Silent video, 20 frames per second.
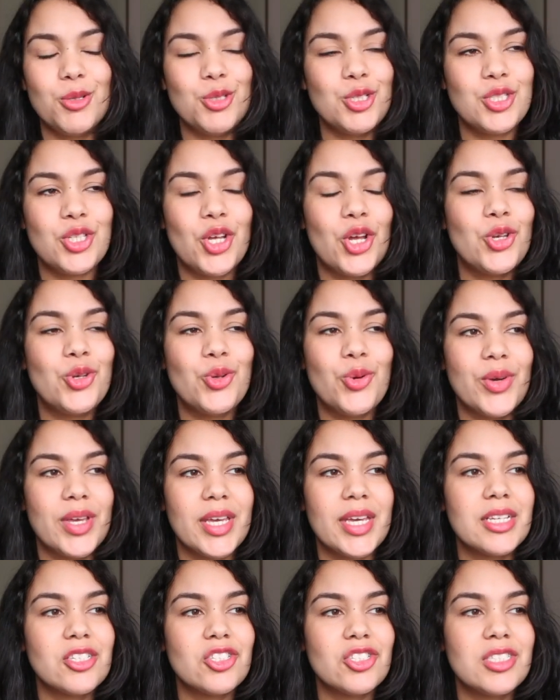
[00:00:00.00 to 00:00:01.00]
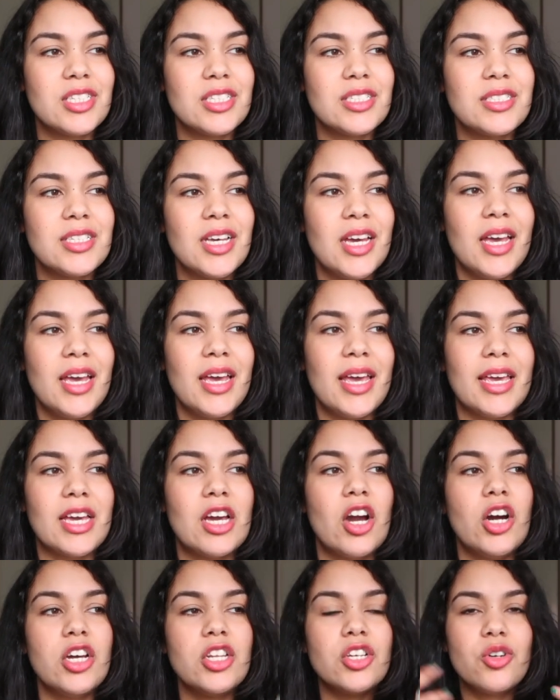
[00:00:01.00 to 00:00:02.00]
It was just annoying, just this,
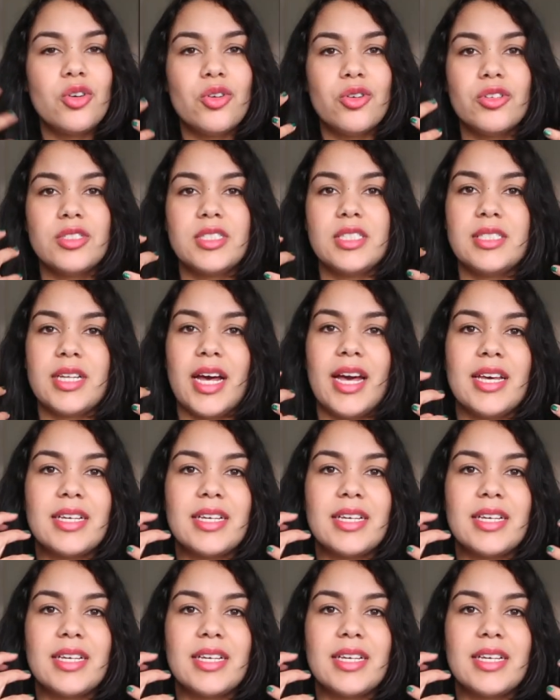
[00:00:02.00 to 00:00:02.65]
it kind of causes